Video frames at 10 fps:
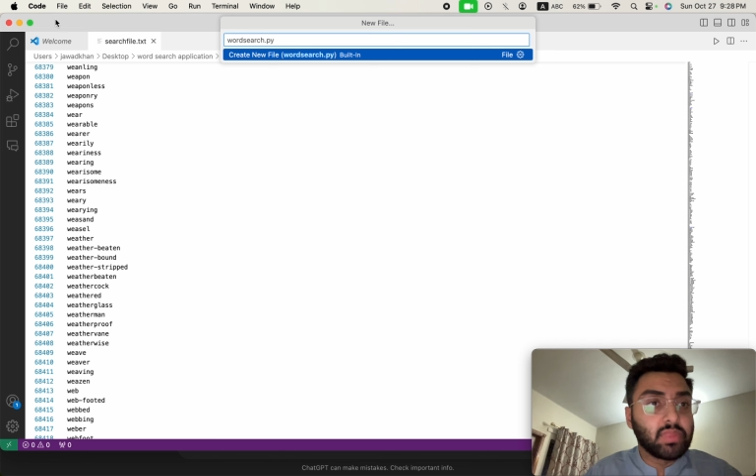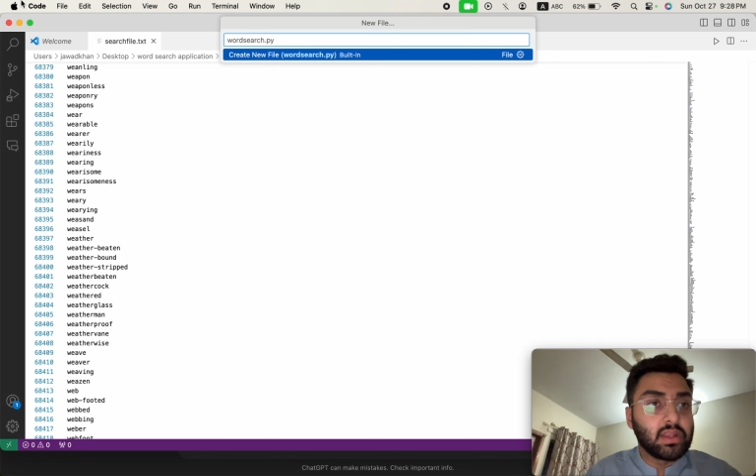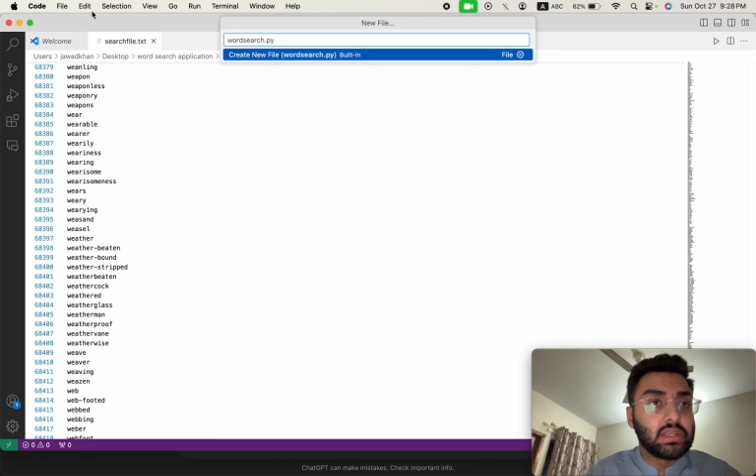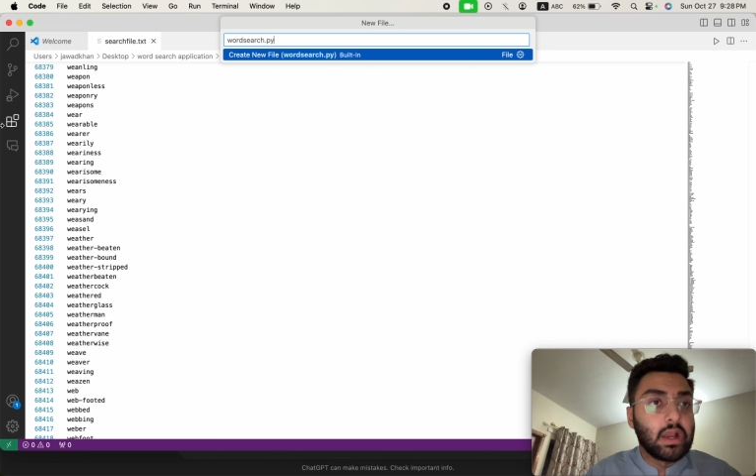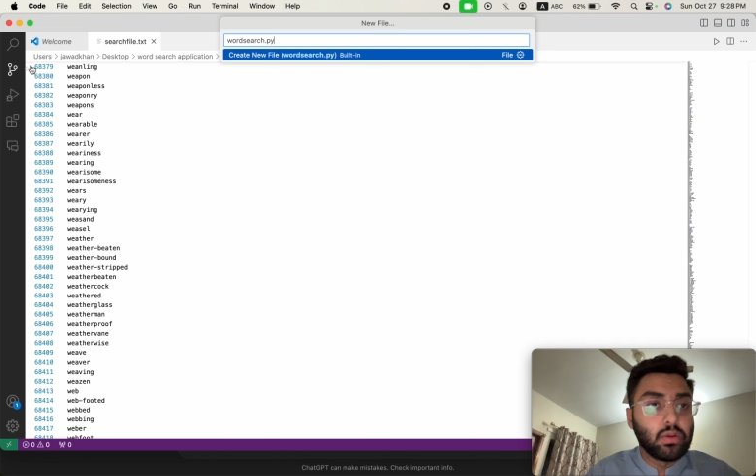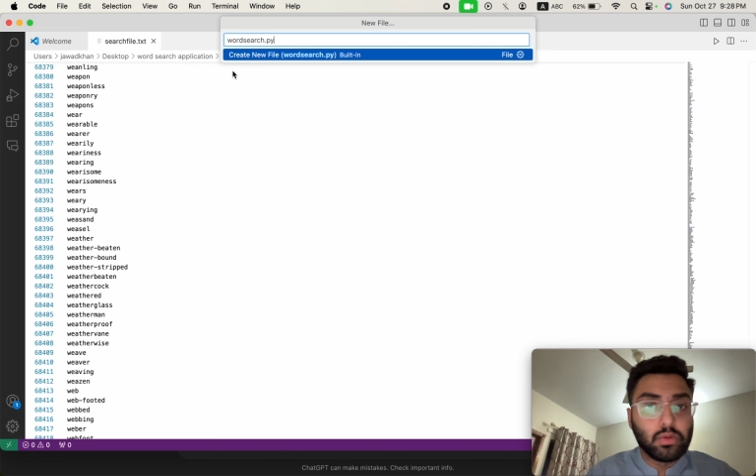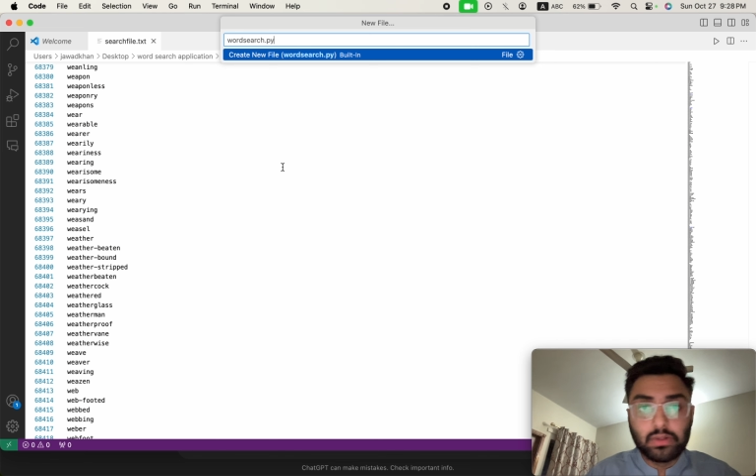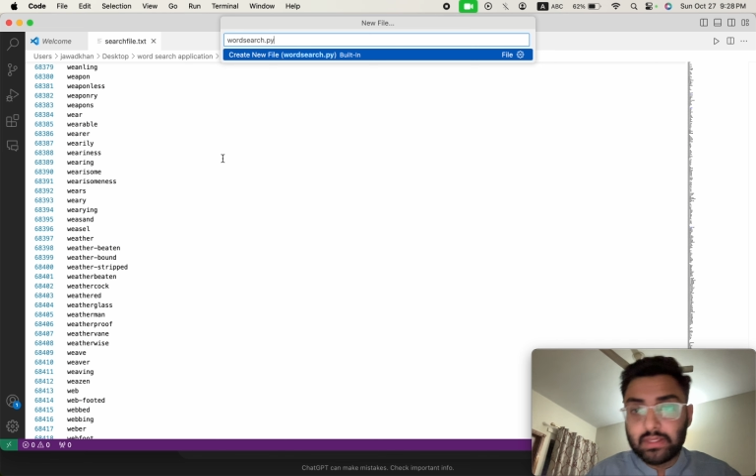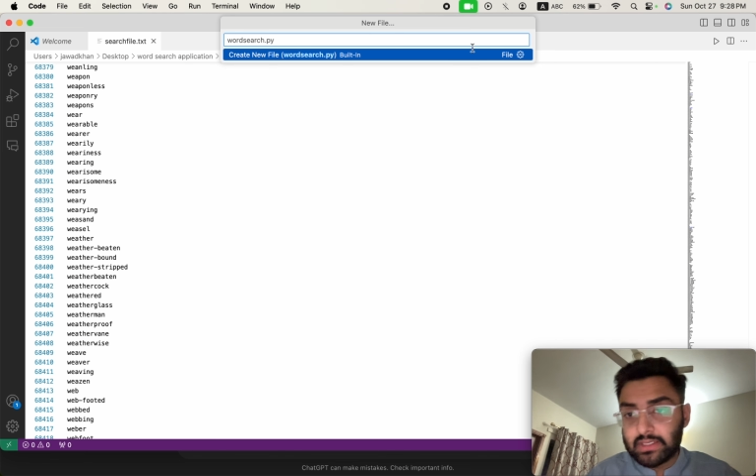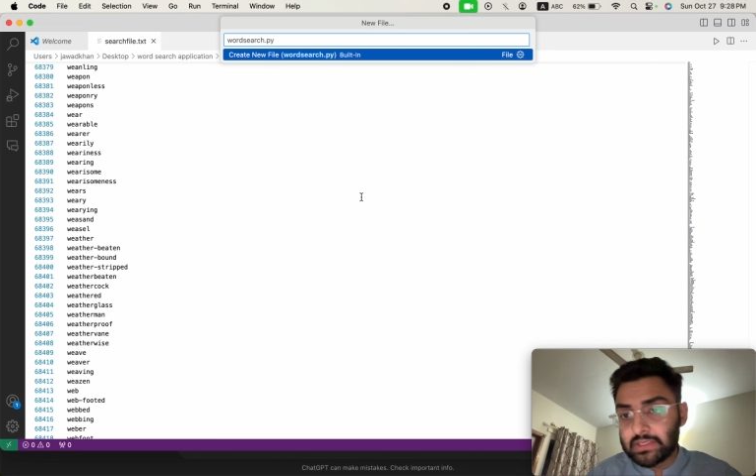
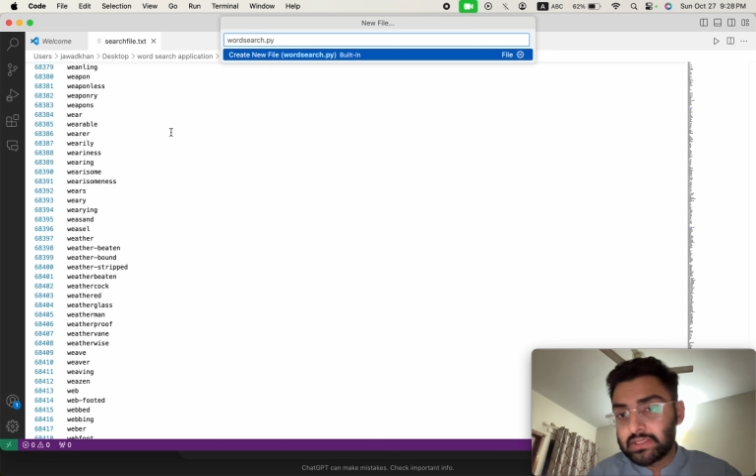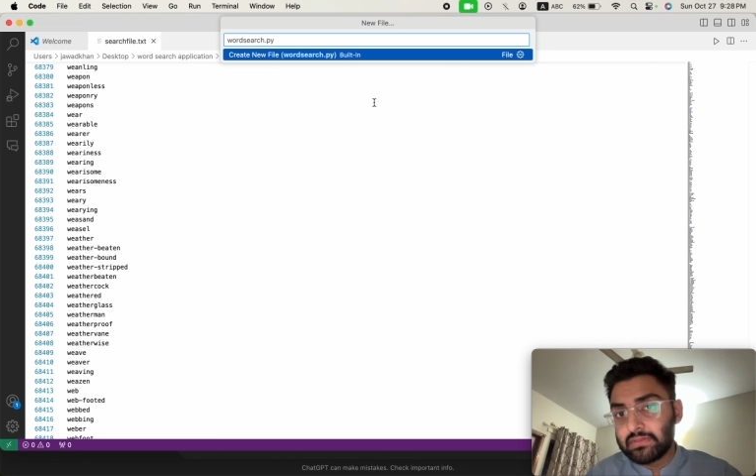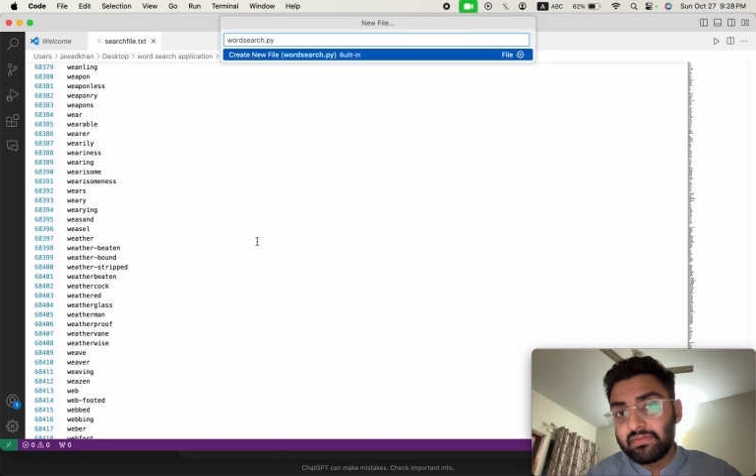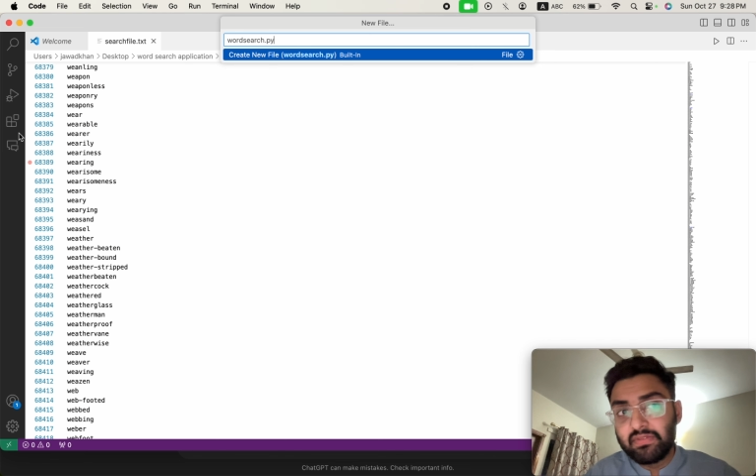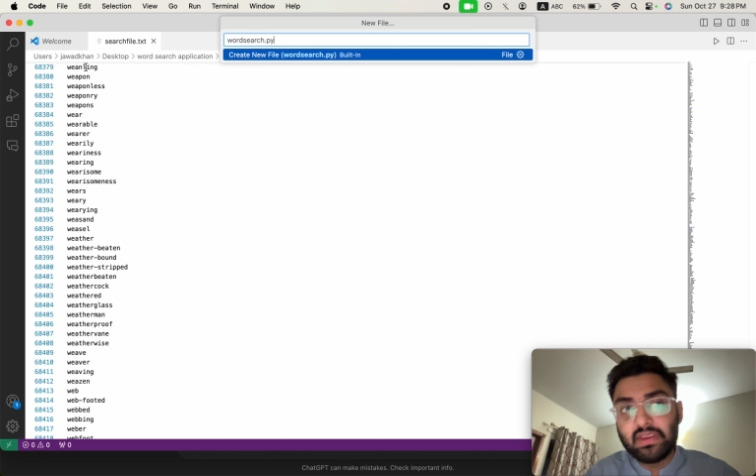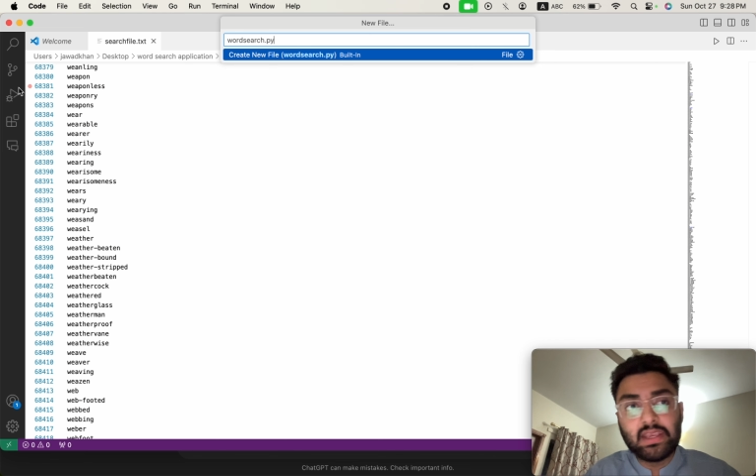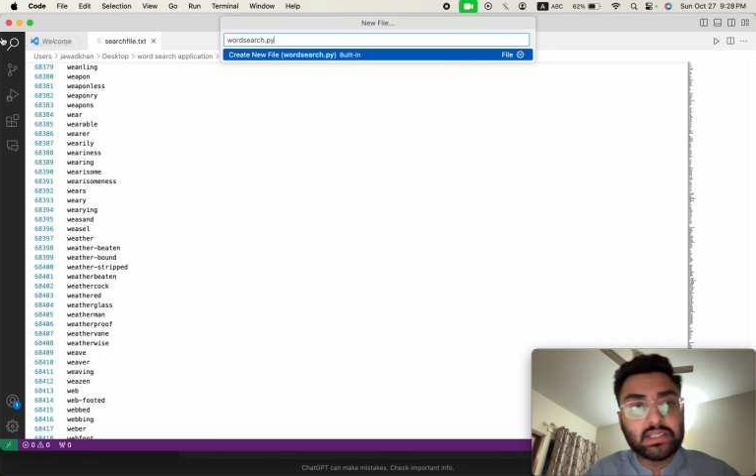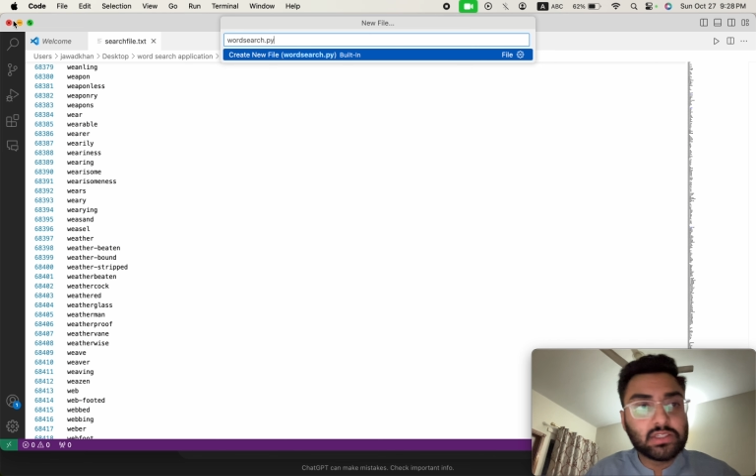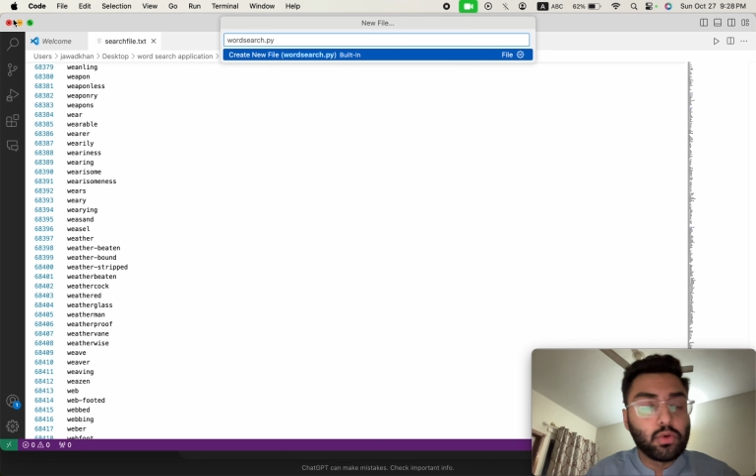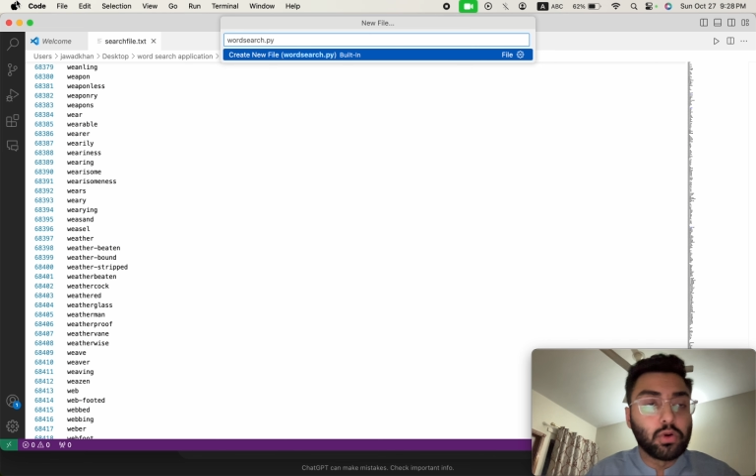download this
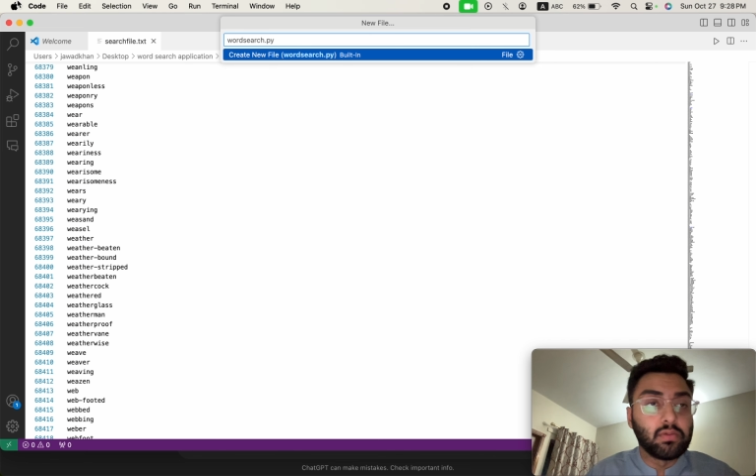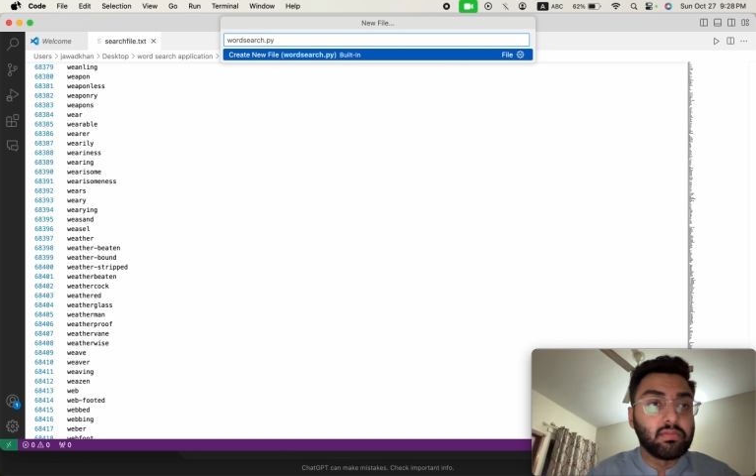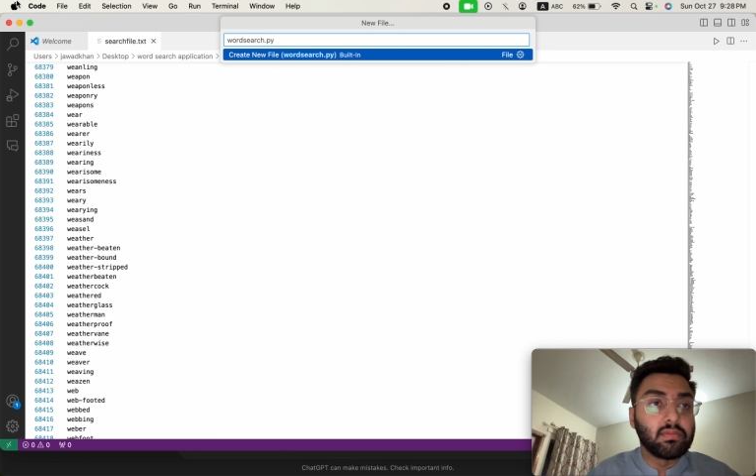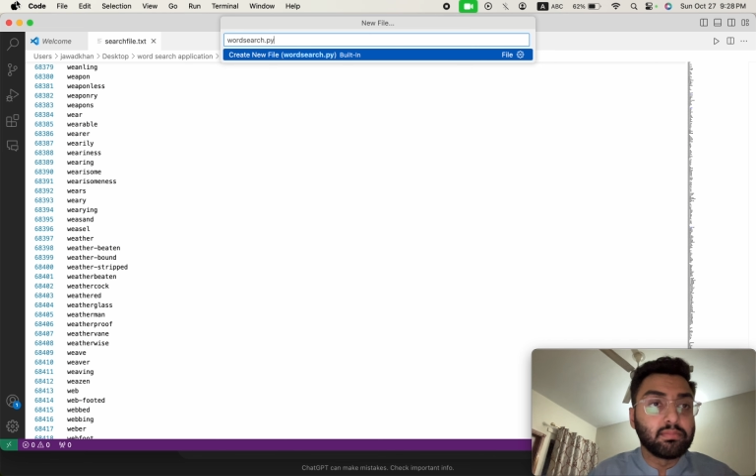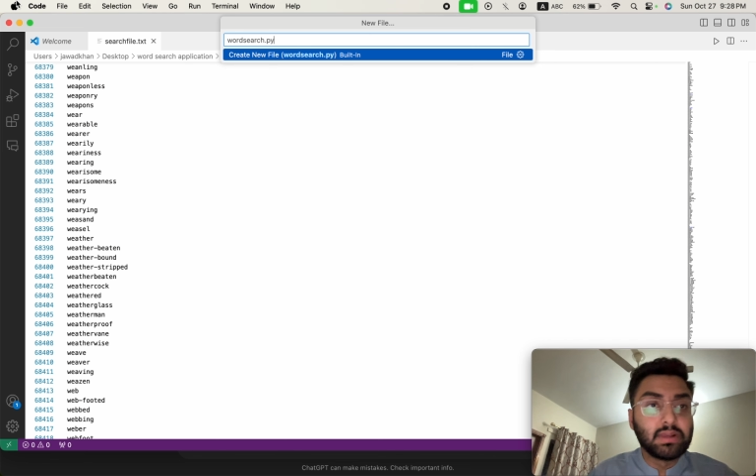VS Code.